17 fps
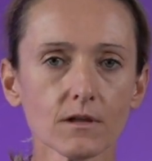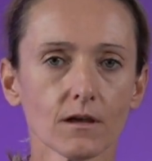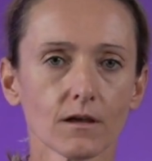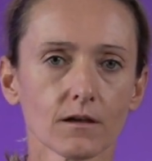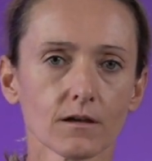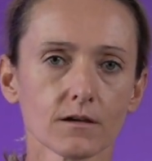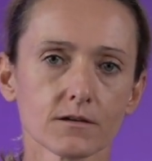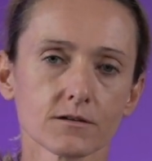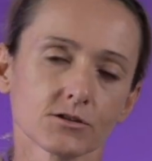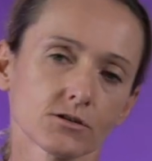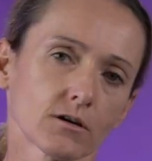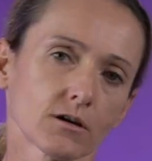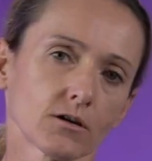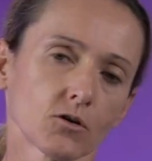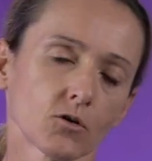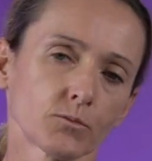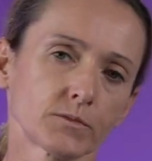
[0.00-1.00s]
So
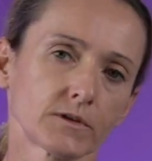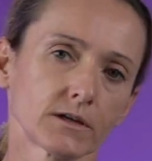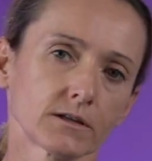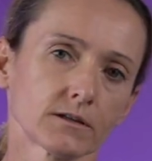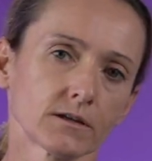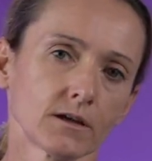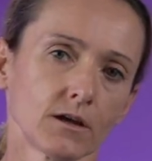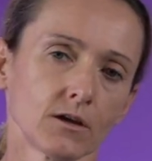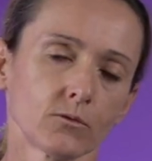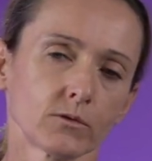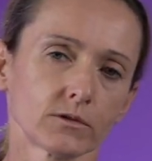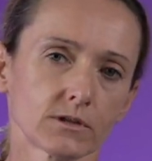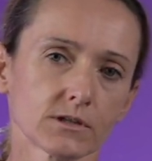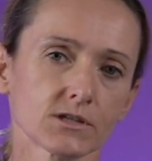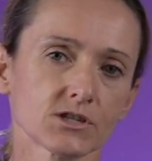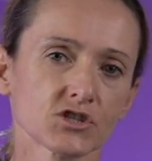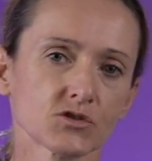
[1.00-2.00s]
I hope that with
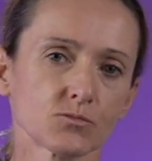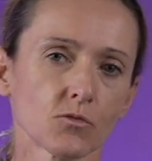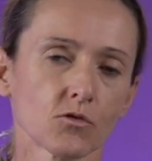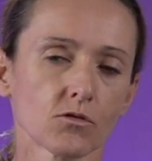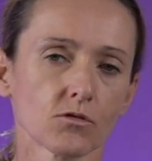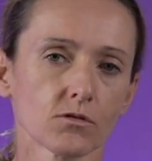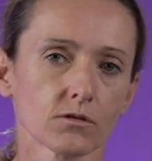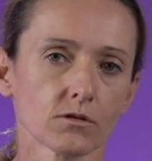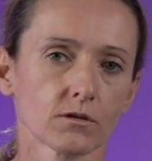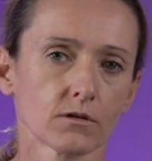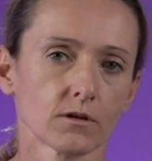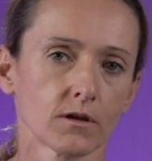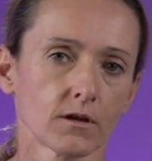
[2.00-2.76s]
this small